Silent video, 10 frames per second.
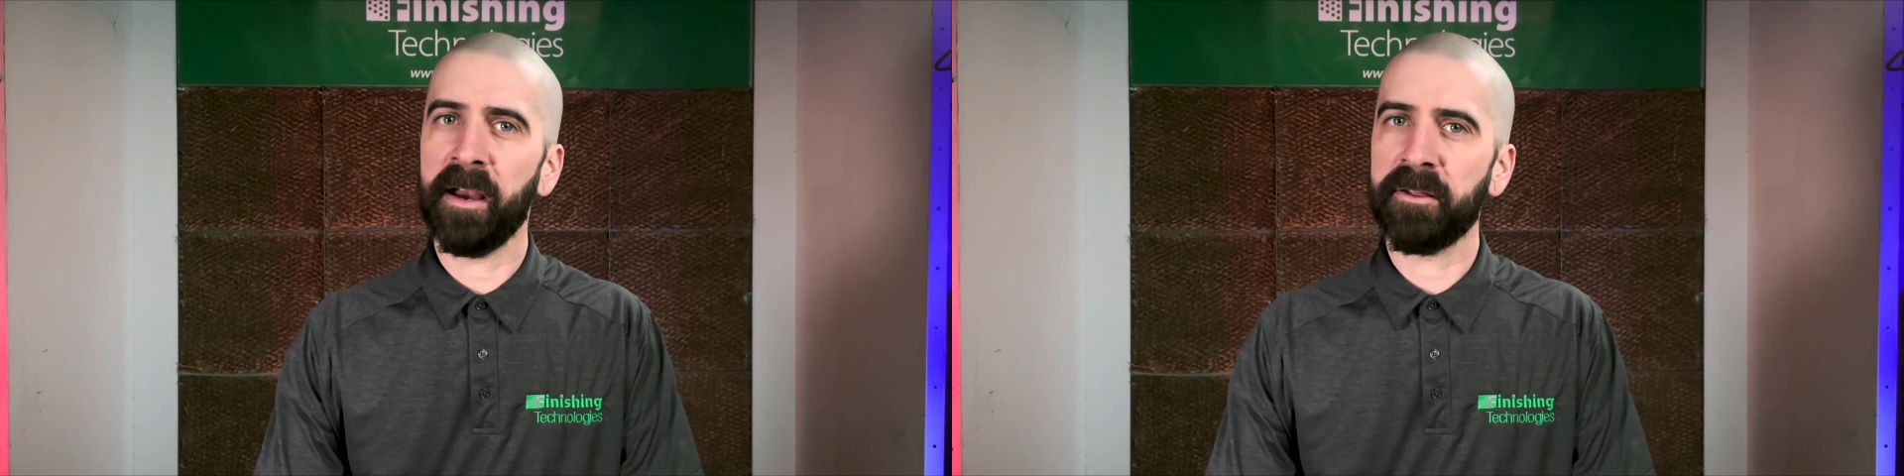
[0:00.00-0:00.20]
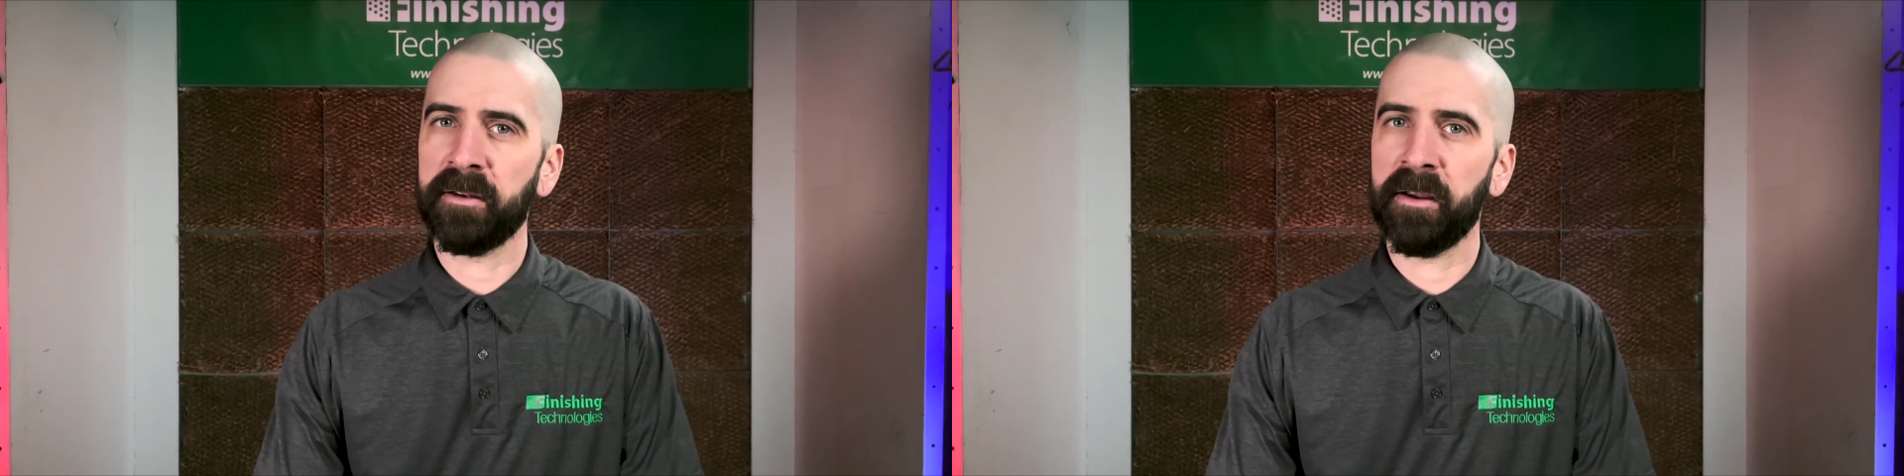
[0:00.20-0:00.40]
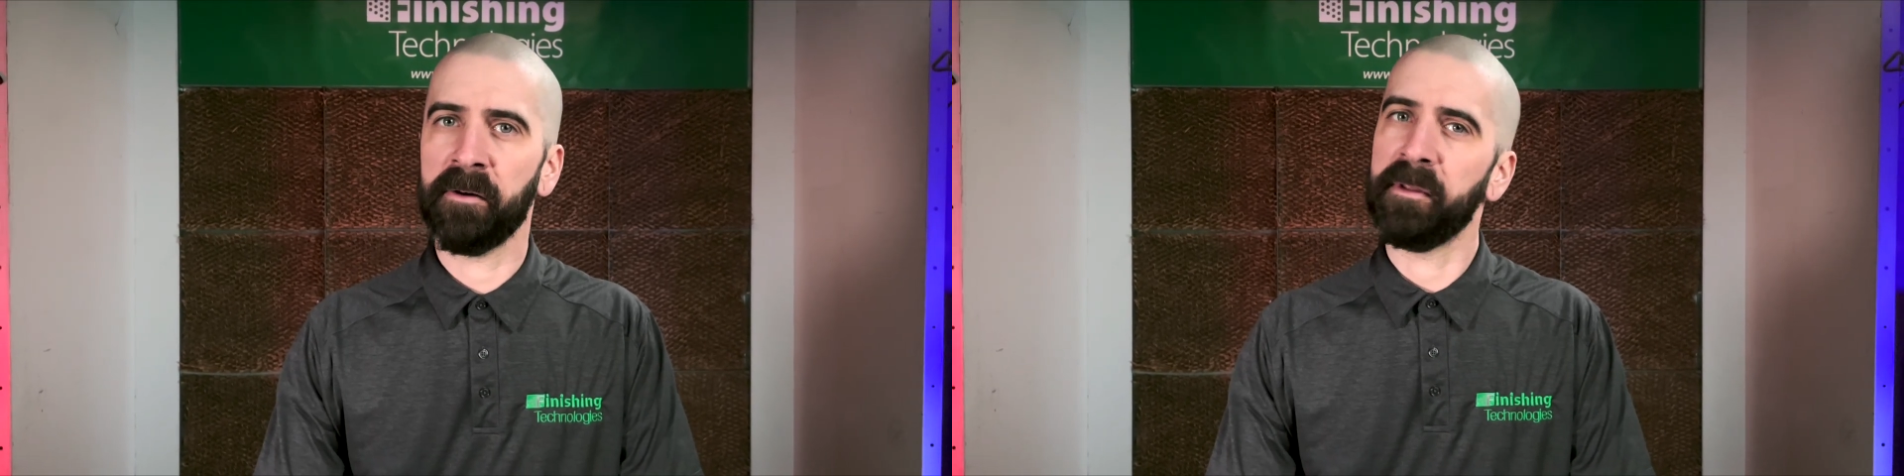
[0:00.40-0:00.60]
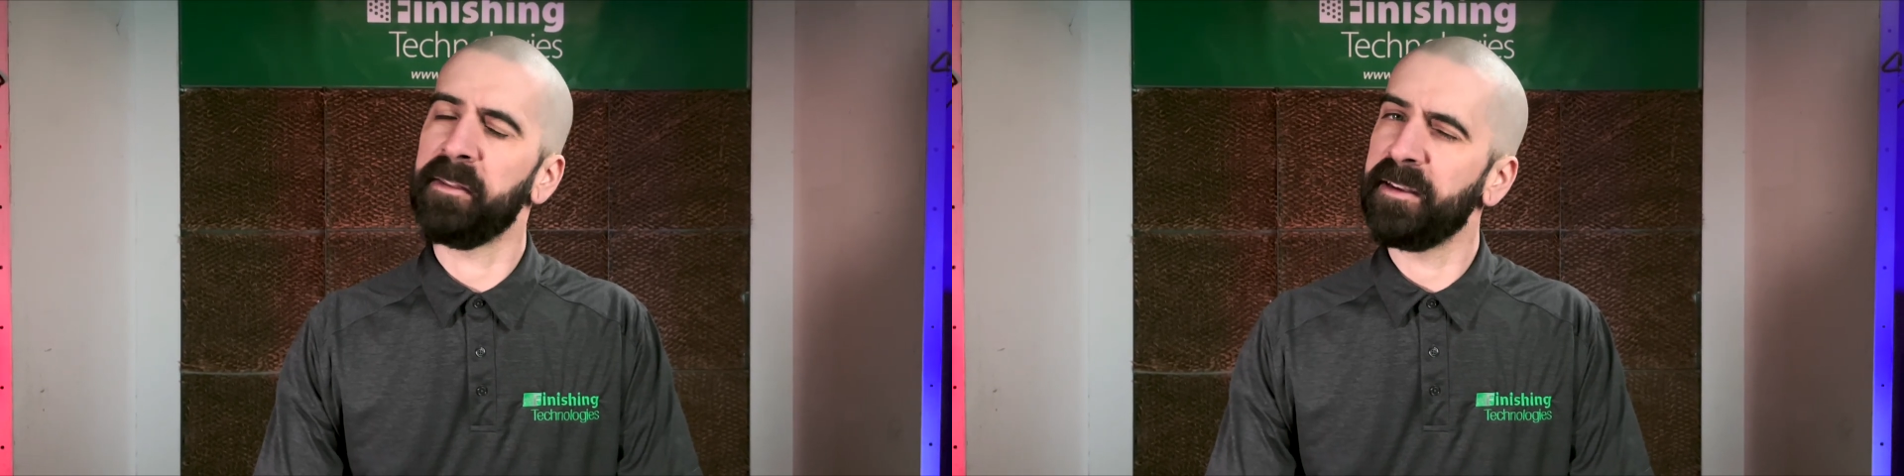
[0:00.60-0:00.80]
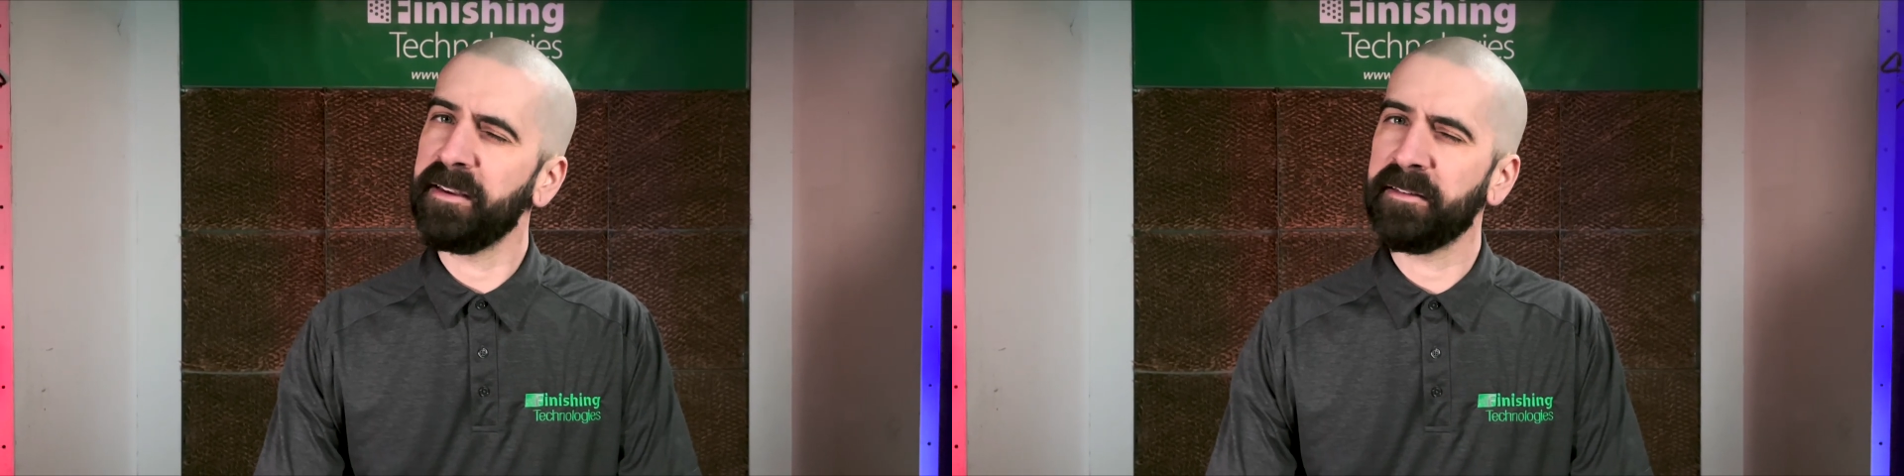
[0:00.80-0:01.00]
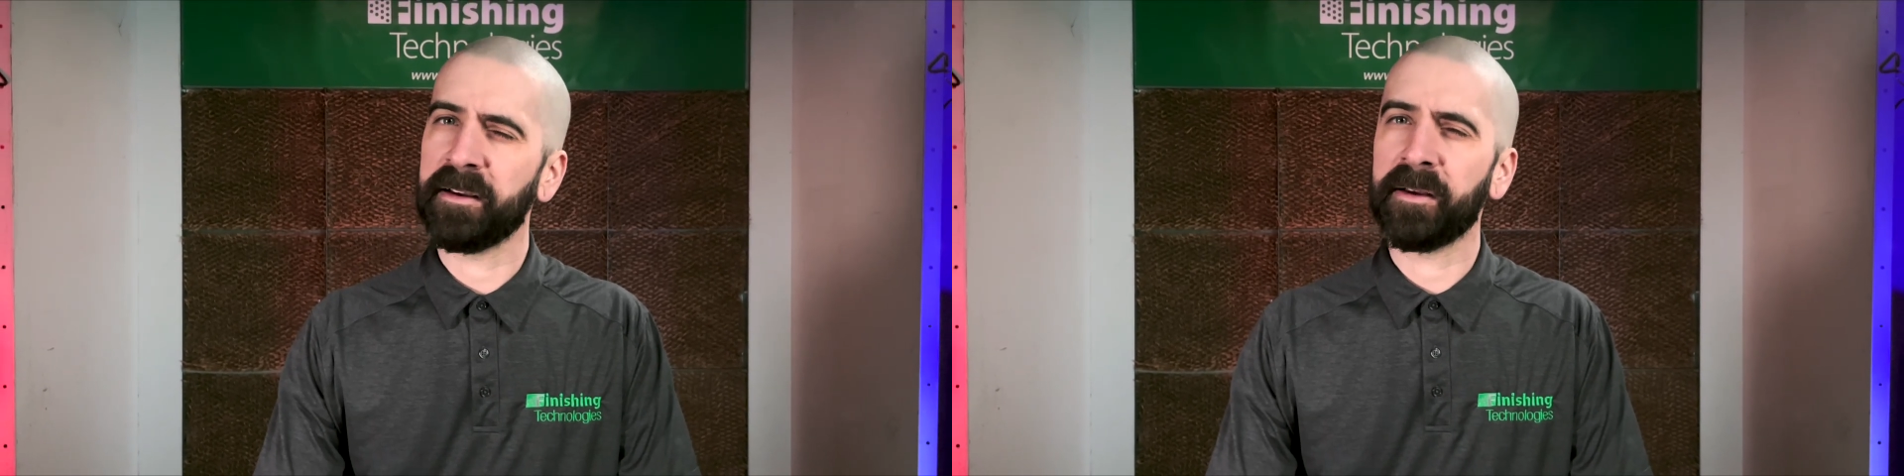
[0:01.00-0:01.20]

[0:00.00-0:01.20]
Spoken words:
I should note this isn't a